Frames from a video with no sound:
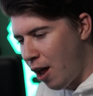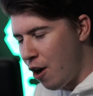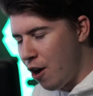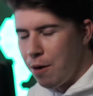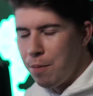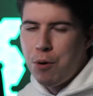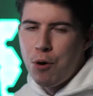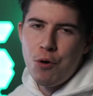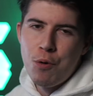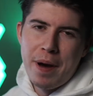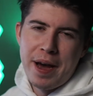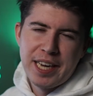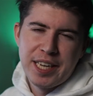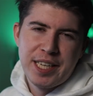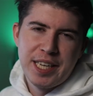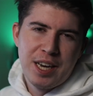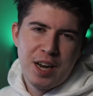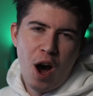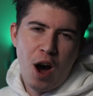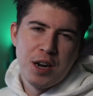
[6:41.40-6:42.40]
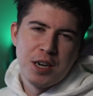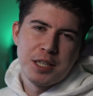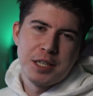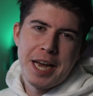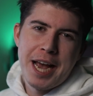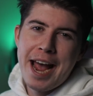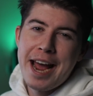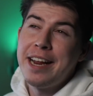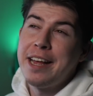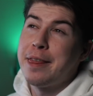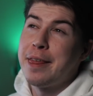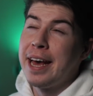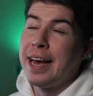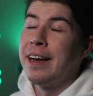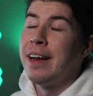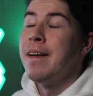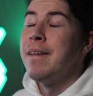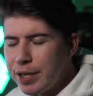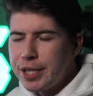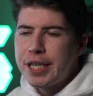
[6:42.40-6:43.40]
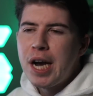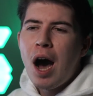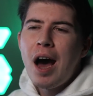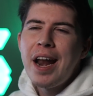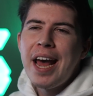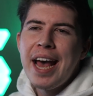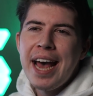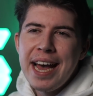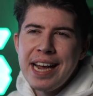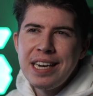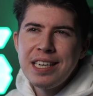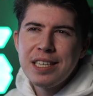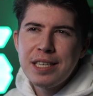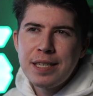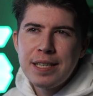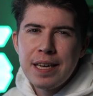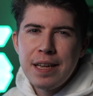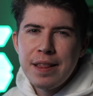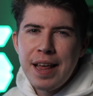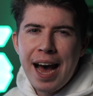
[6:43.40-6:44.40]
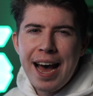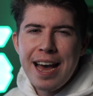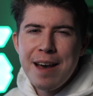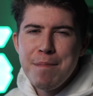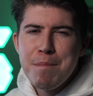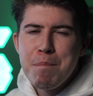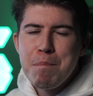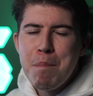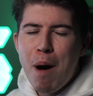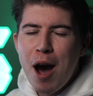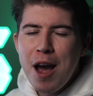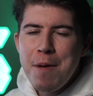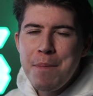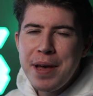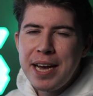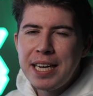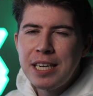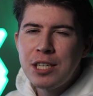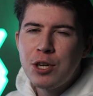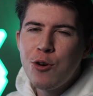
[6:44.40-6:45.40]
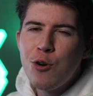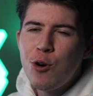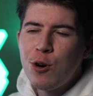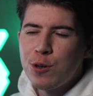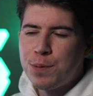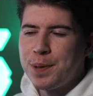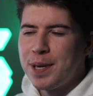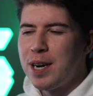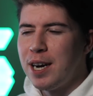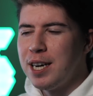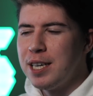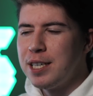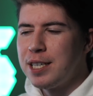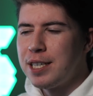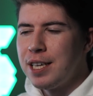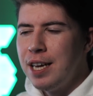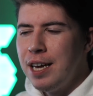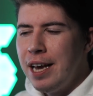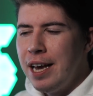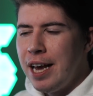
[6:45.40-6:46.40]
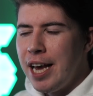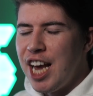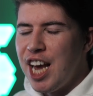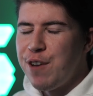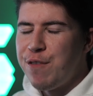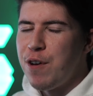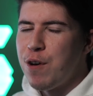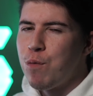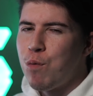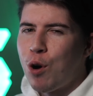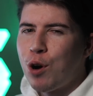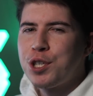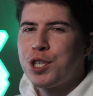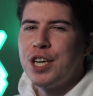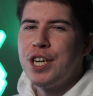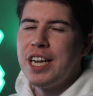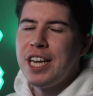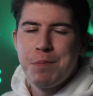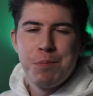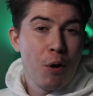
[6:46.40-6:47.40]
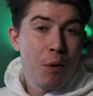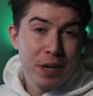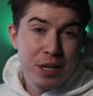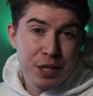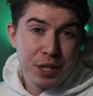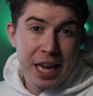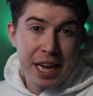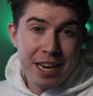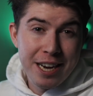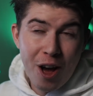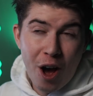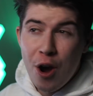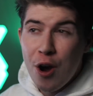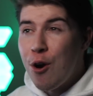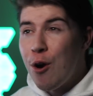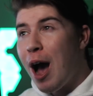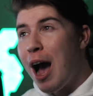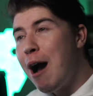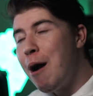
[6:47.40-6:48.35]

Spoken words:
Logan Paul basically can't say anything, which kind of hints that it might be in talks, because if it wasn't, he'd probably just say no.